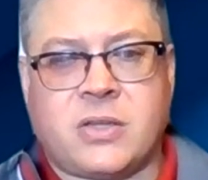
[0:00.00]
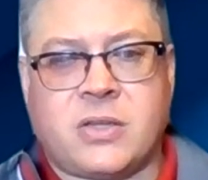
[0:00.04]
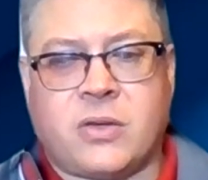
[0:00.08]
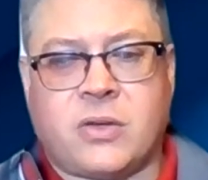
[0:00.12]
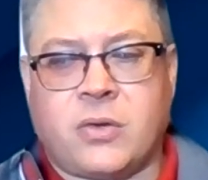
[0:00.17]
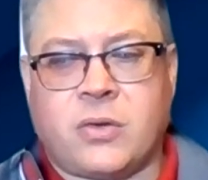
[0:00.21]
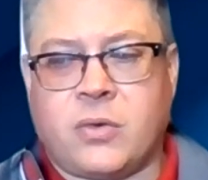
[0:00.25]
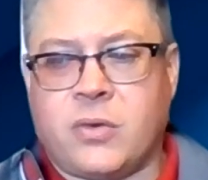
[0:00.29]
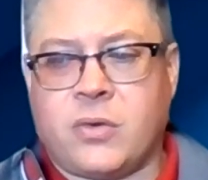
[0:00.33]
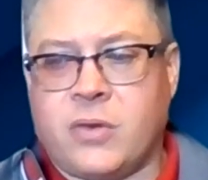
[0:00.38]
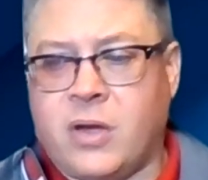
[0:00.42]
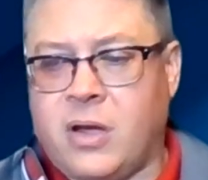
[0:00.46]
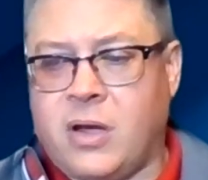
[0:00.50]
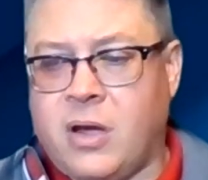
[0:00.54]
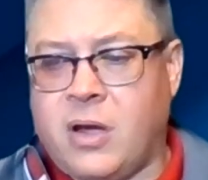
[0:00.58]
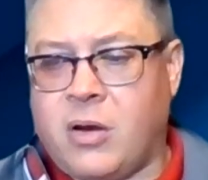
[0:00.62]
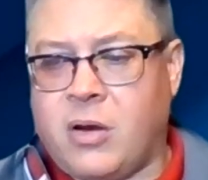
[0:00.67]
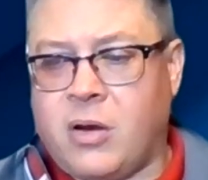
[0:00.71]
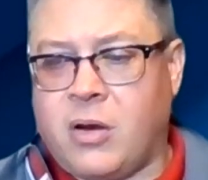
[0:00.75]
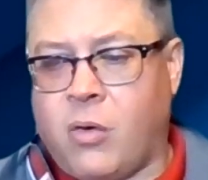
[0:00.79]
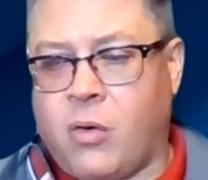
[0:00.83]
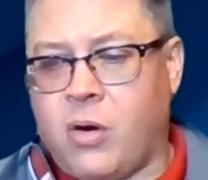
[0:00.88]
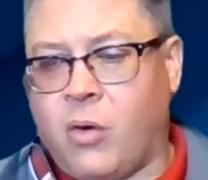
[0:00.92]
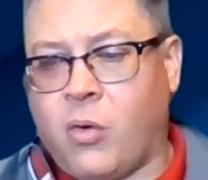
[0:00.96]
so,
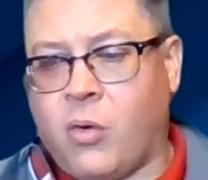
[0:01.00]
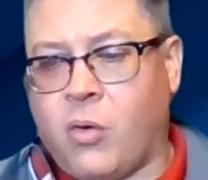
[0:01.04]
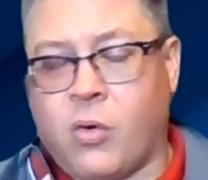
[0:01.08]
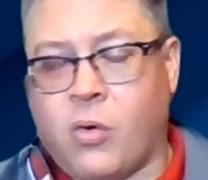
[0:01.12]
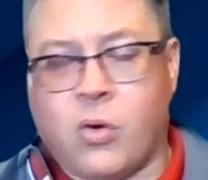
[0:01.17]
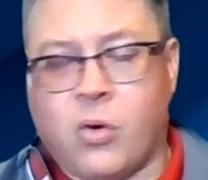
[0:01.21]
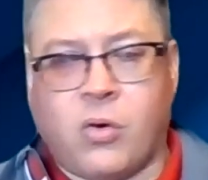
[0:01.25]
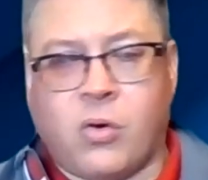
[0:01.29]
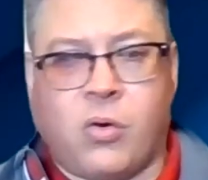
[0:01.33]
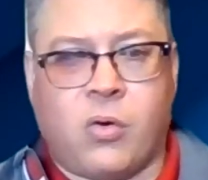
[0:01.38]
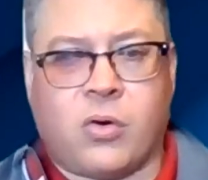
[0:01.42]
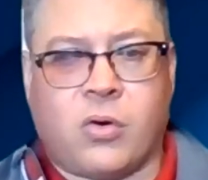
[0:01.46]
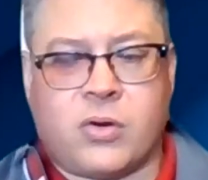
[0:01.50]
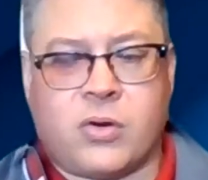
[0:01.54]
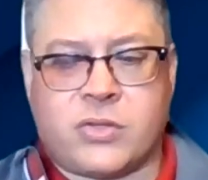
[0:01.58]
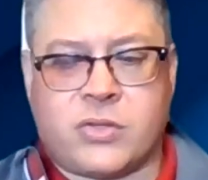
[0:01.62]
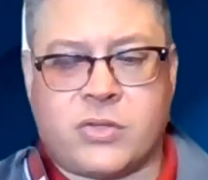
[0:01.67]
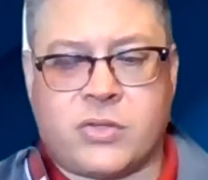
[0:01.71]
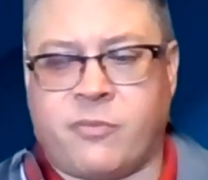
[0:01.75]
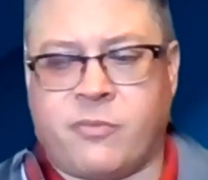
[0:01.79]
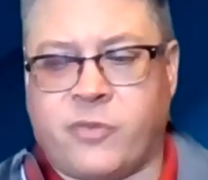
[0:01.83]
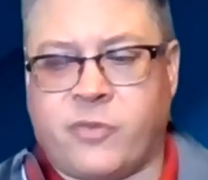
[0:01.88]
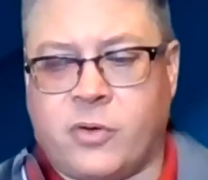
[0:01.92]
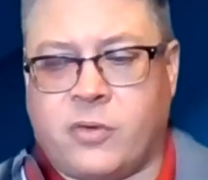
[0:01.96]
uh, or, or, or,
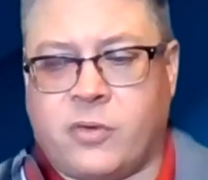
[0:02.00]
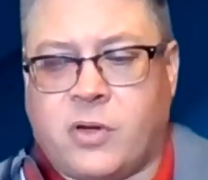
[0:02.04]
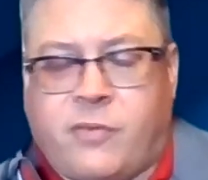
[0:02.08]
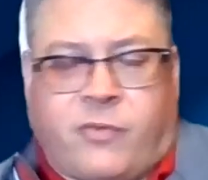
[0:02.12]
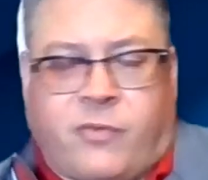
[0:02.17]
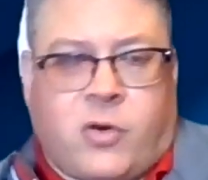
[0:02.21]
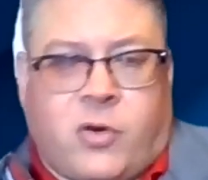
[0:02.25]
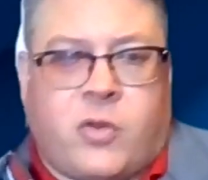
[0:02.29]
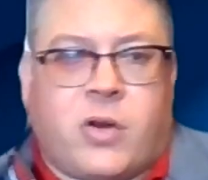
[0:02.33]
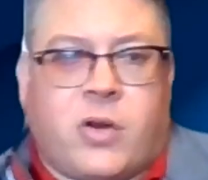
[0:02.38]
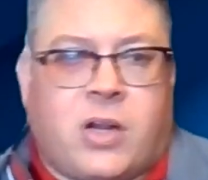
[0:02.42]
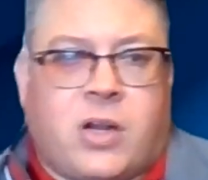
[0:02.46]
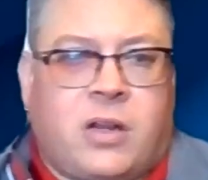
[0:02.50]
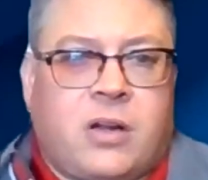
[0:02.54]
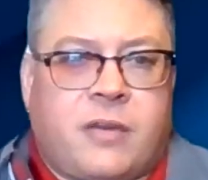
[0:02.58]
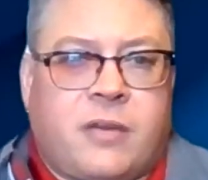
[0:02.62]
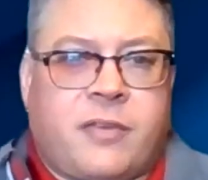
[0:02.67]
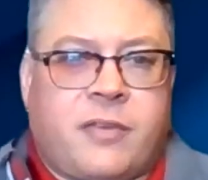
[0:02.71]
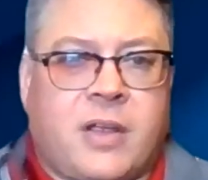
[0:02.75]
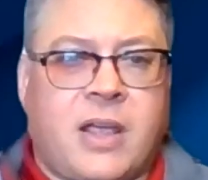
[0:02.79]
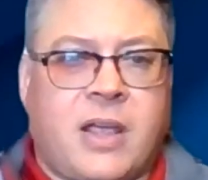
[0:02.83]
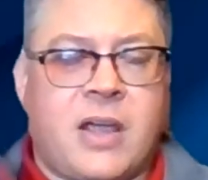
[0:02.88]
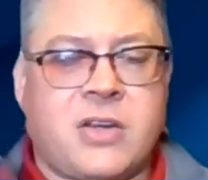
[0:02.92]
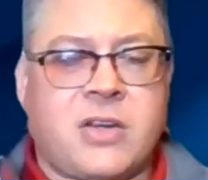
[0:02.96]
some further
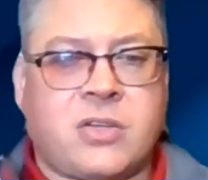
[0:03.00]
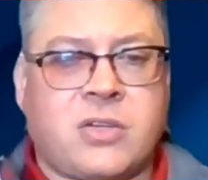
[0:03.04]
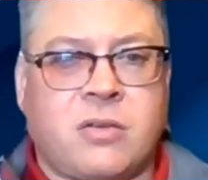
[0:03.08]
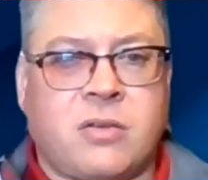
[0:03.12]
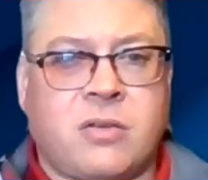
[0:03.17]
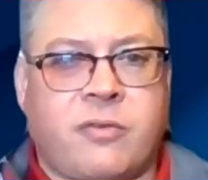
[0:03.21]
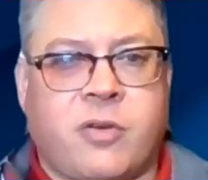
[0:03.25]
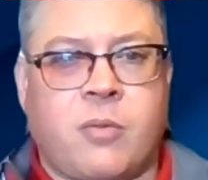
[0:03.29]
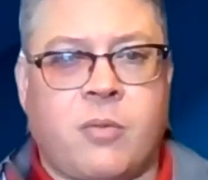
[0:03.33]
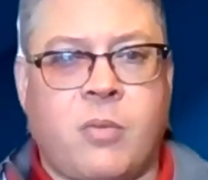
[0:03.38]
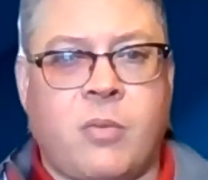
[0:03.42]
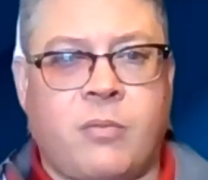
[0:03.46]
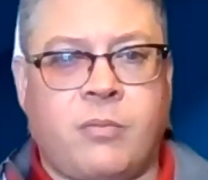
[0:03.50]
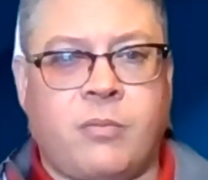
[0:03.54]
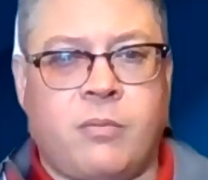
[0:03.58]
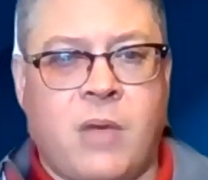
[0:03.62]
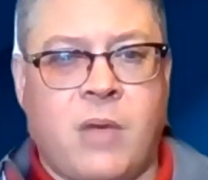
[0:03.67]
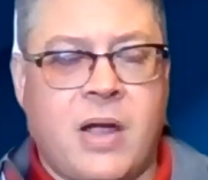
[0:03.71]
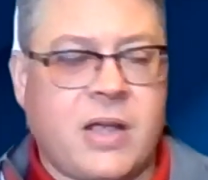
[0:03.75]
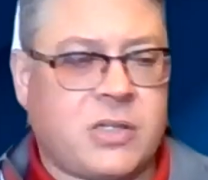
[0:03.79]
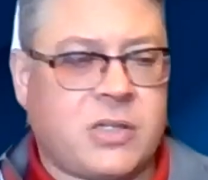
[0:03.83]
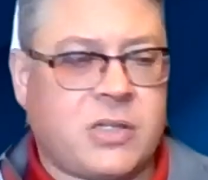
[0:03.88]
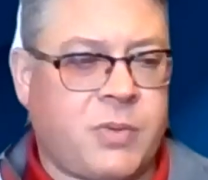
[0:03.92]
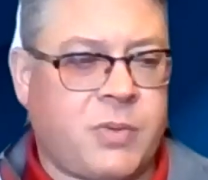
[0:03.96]
clarification from
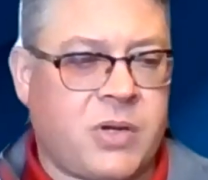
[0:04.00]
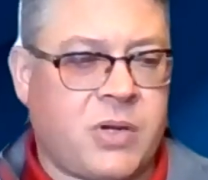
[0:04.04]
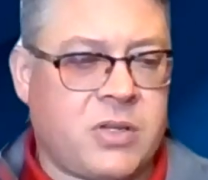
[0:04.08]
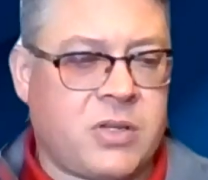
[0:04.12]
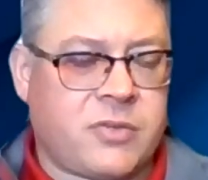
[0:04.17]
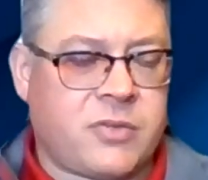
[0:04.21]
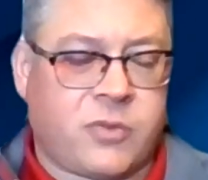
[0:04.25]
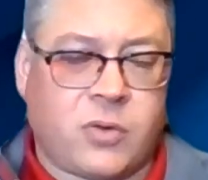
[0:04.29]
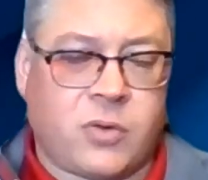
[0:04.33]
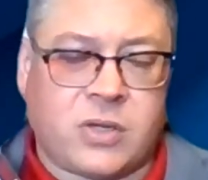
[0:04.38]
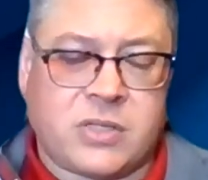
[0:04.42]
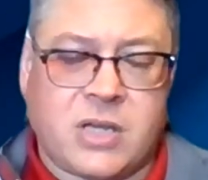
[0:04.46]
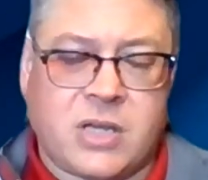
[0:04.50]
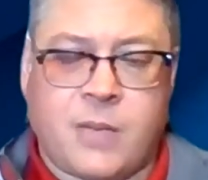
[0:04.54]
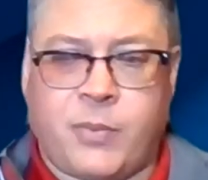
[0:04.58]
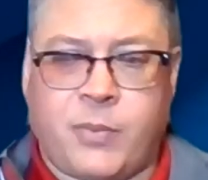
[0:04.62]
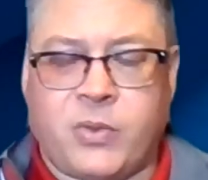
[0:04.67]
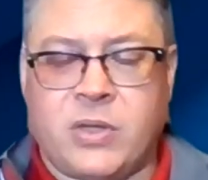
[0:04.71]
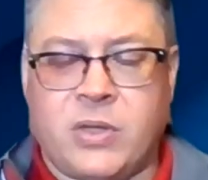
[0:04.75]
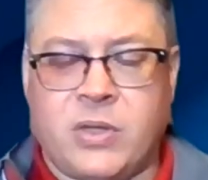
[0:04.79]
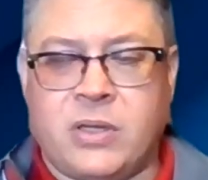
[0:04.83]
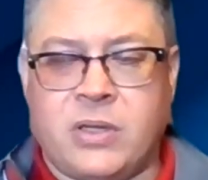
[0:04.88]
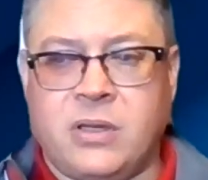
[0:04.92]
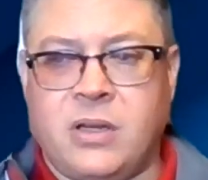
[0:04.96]
my experience, for
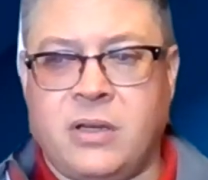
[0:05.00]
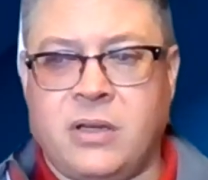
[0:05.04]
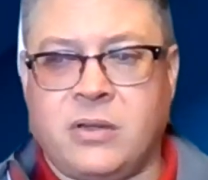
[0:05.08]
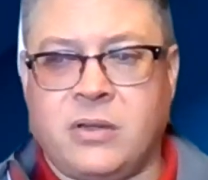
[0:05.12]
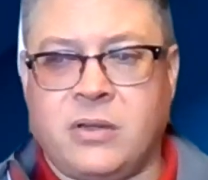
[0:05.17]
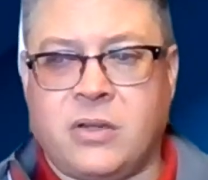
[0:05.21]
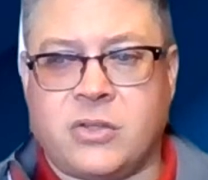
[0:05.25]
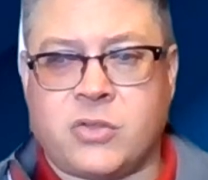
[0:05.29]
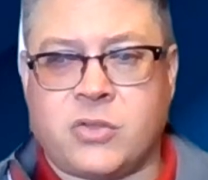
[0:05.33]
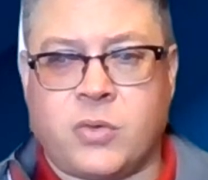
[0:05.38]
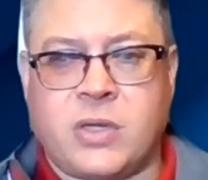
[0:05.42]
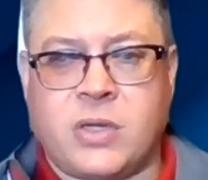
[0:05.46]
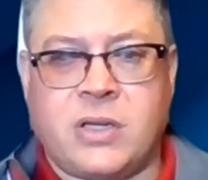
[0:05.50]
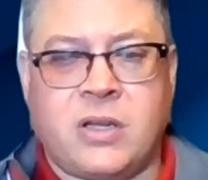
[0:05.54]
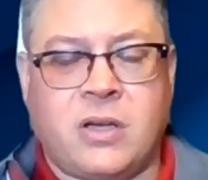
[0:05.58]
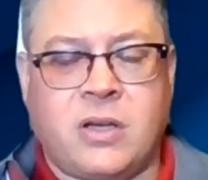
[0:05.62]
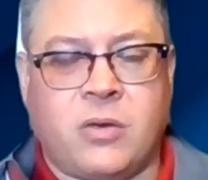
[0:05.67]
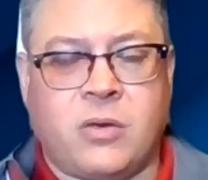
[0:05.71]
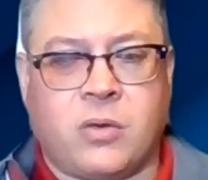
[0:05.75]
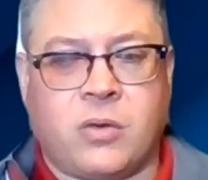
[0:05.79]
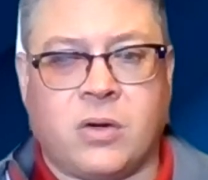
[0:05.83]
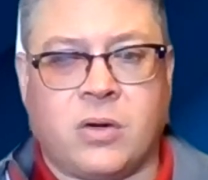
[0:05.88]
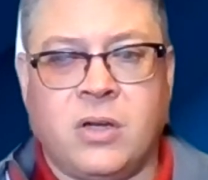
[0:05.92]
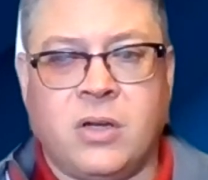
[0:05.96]
example, in, in
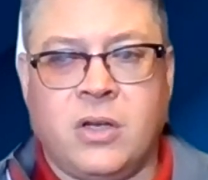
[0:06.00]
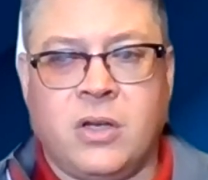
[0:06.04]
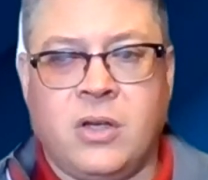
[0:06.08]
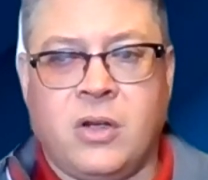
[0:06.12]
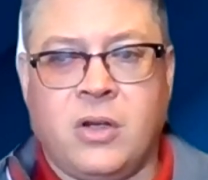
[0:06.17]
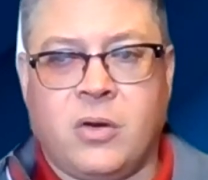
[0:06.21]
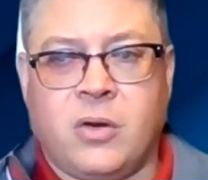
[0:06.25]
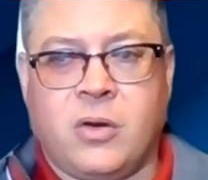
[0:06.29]
Katrina or,